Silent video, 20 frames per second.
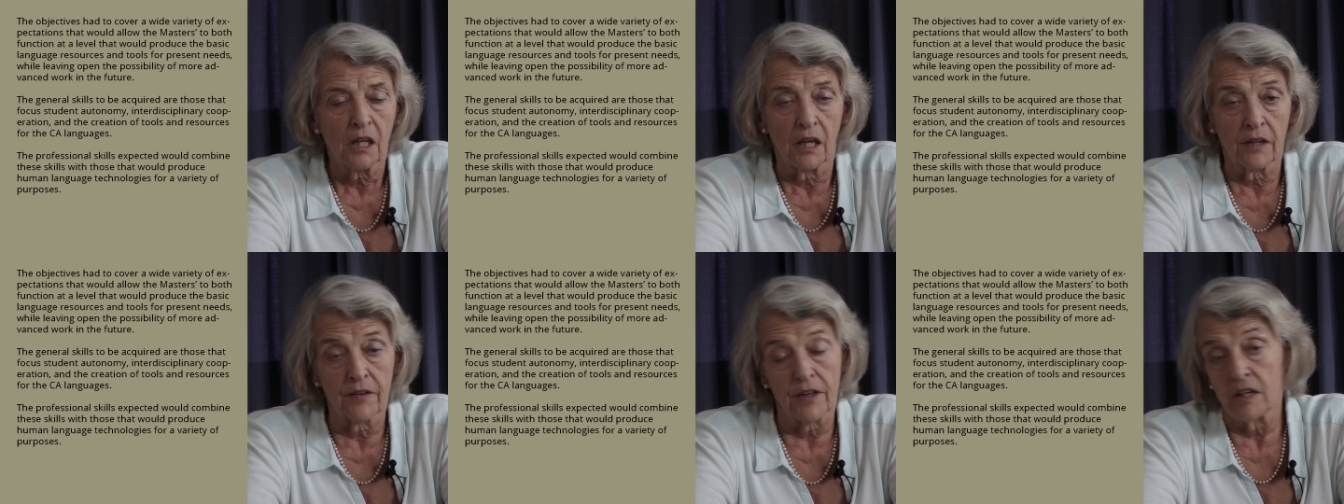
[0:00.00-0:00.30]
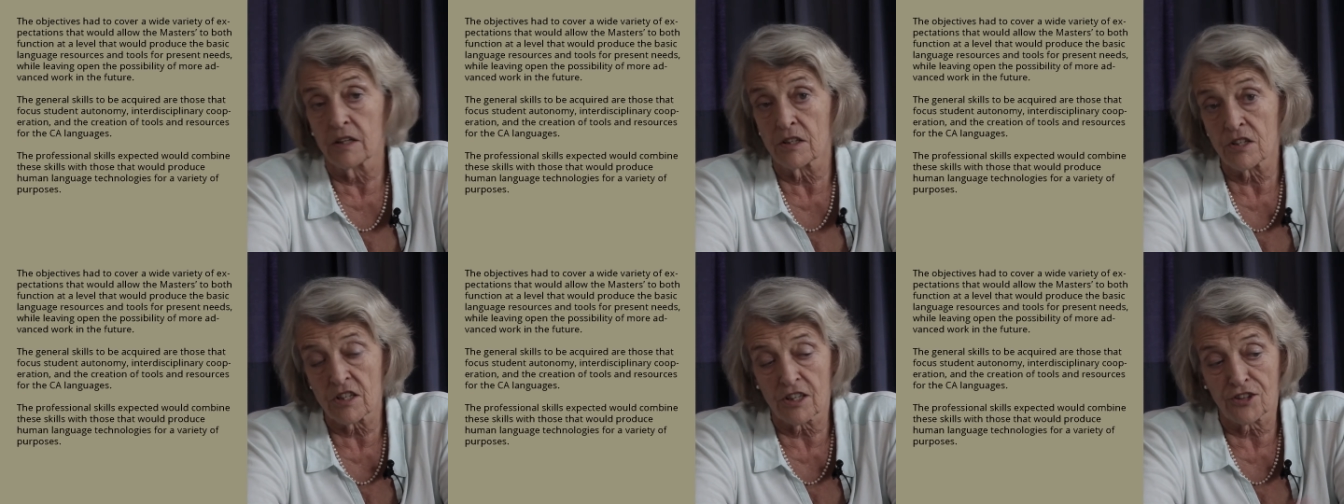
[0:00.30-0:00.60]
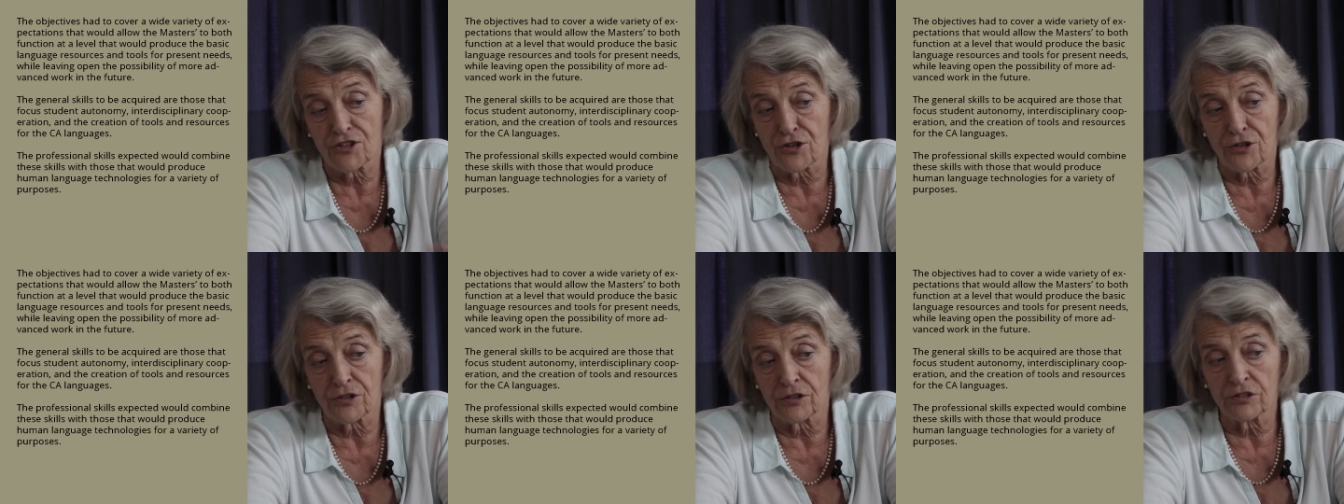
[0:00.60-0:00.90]
They are
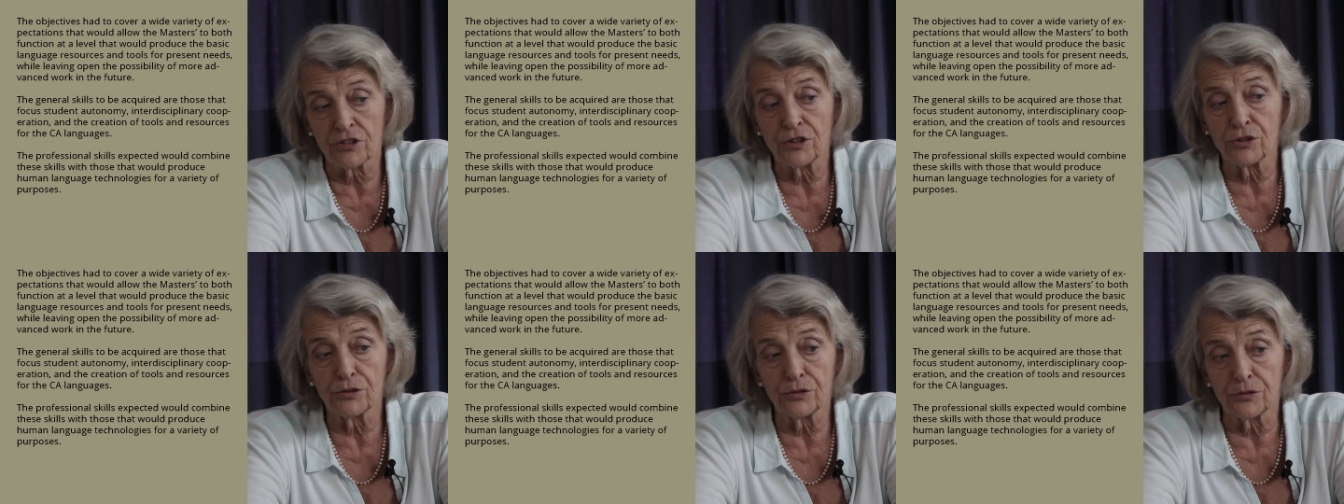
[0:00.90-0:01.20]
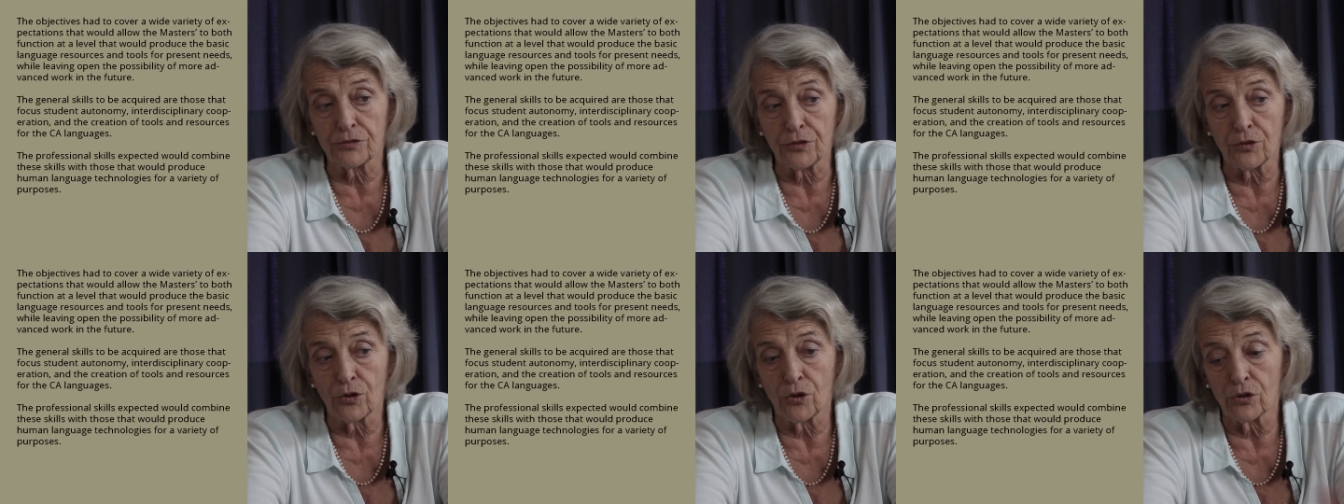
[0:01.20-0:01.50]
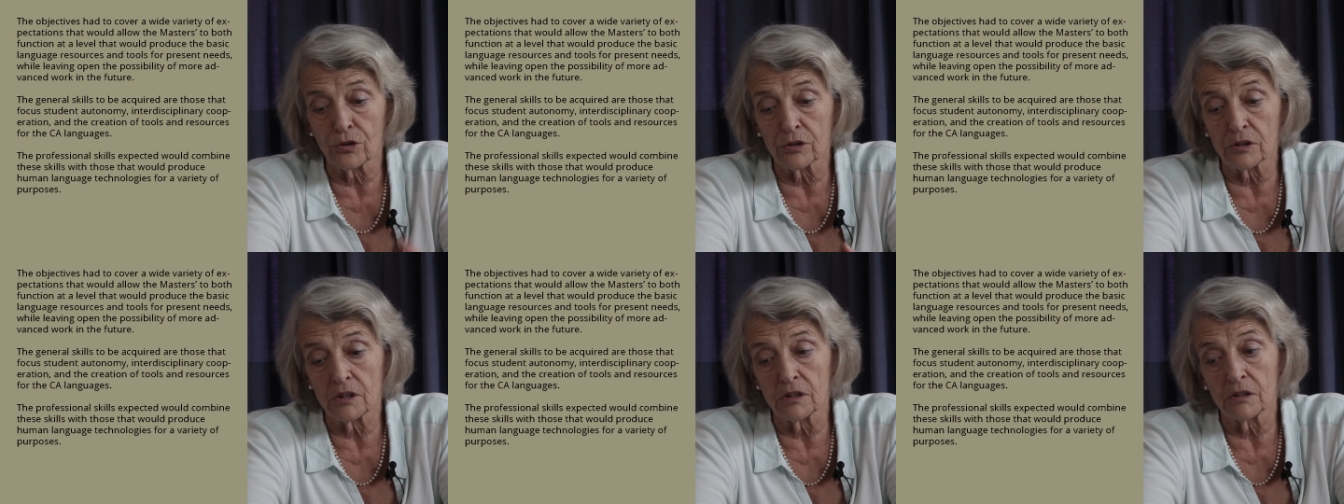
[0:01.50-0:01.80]
essential too
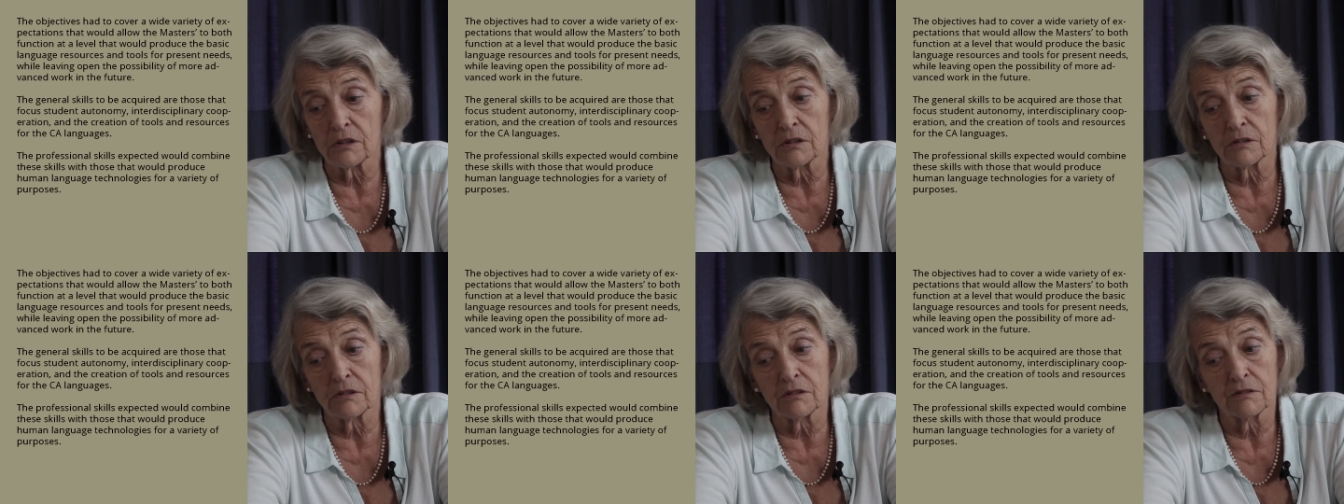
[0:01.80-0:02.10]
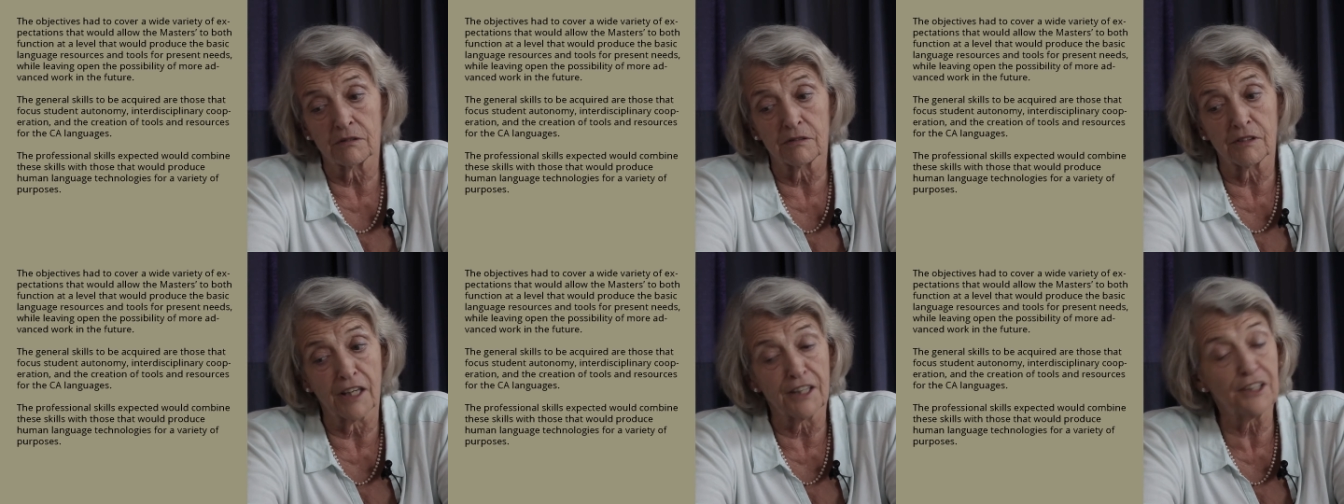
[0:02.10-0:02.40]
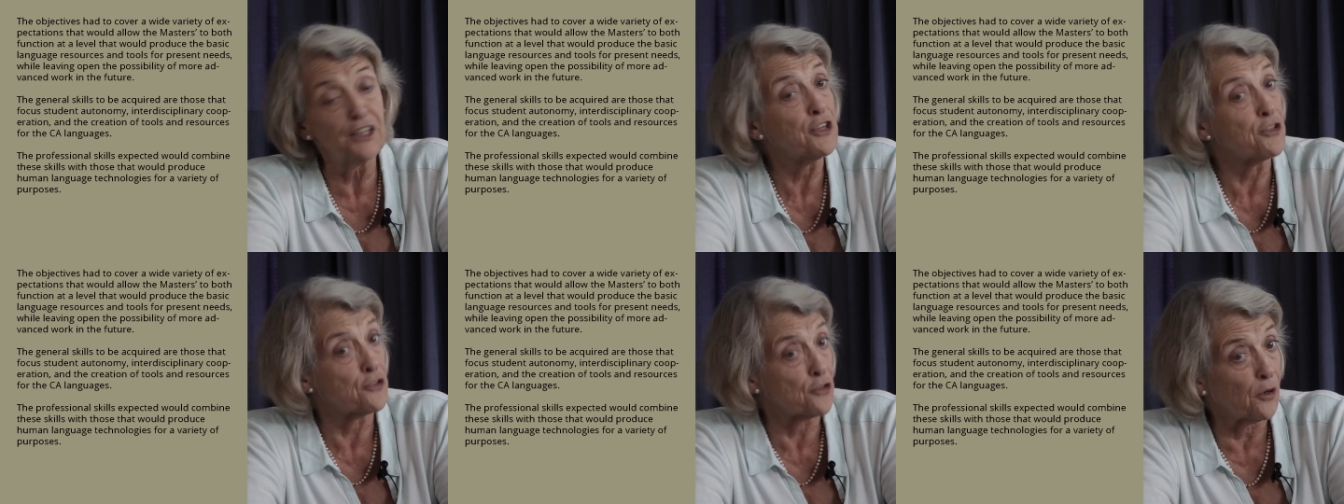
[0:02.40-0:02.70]
for
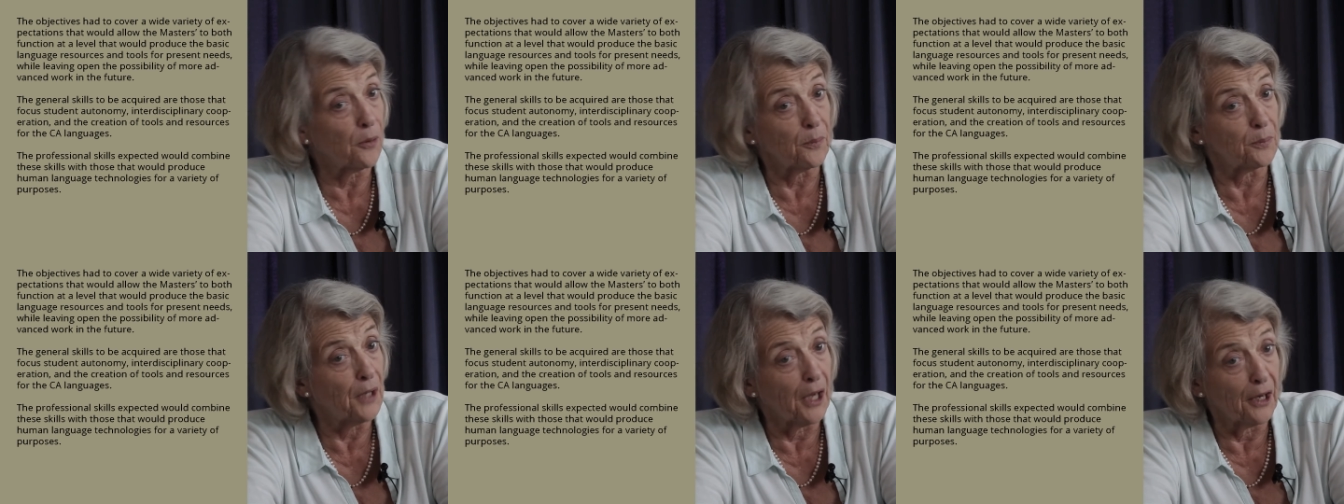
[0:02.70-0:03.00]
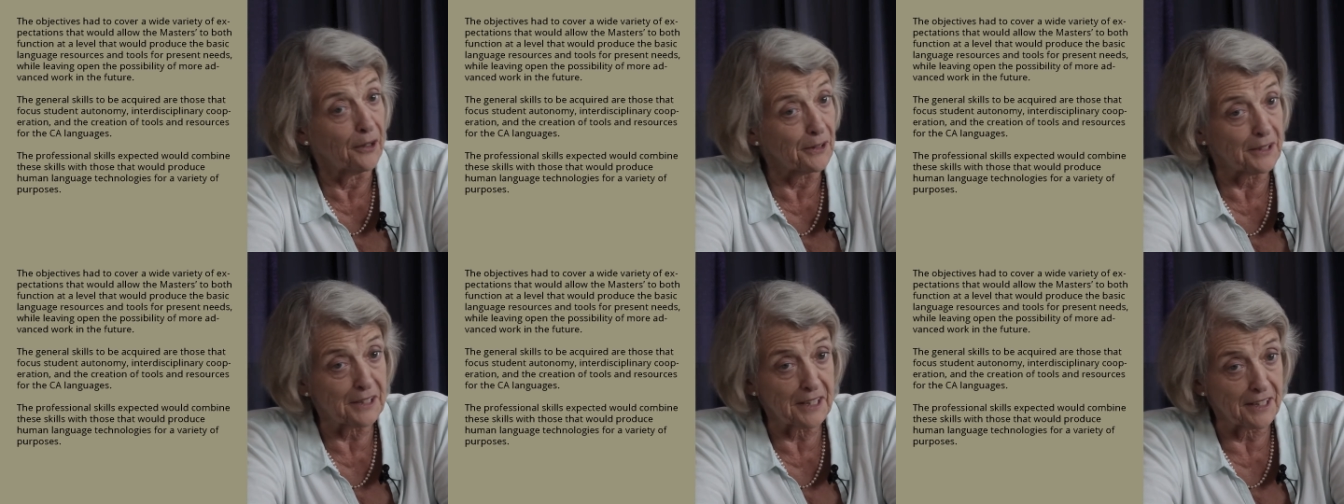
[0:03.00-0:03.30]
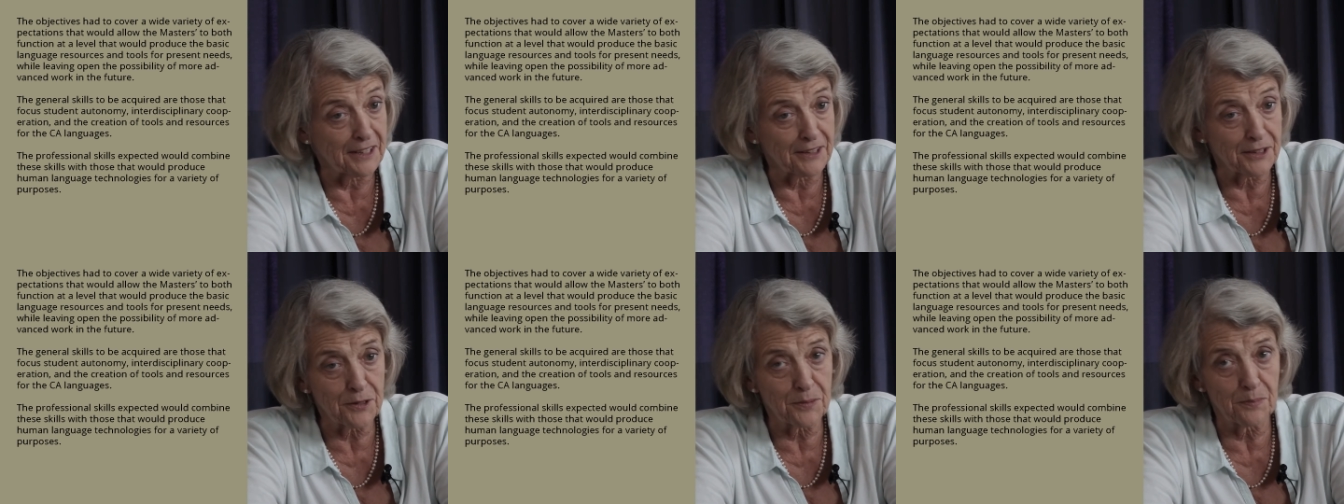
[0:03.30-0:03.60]
any job
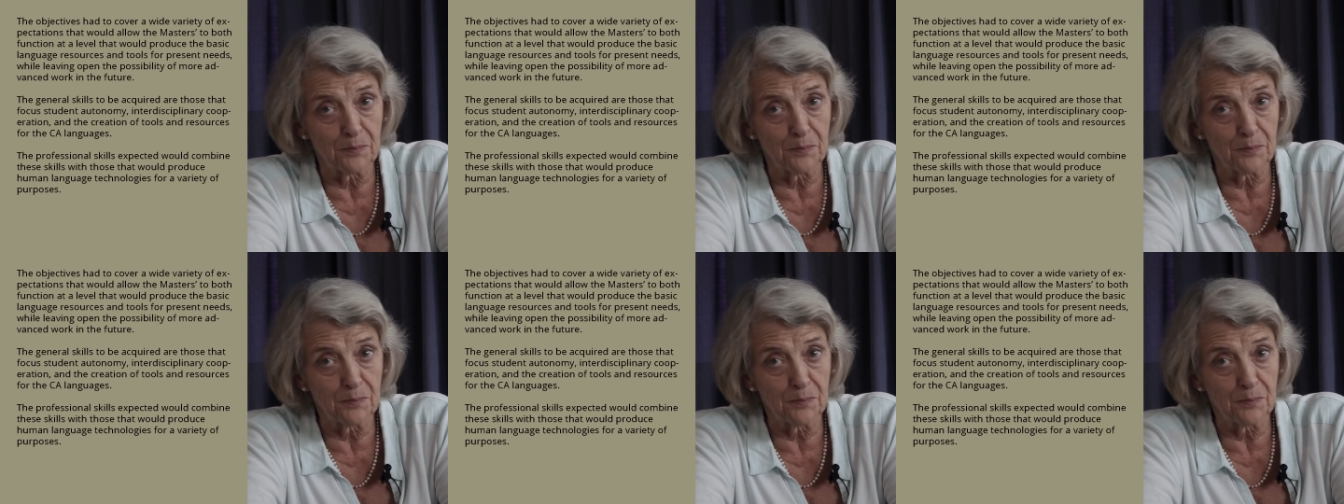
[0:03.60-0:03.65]
nowadays.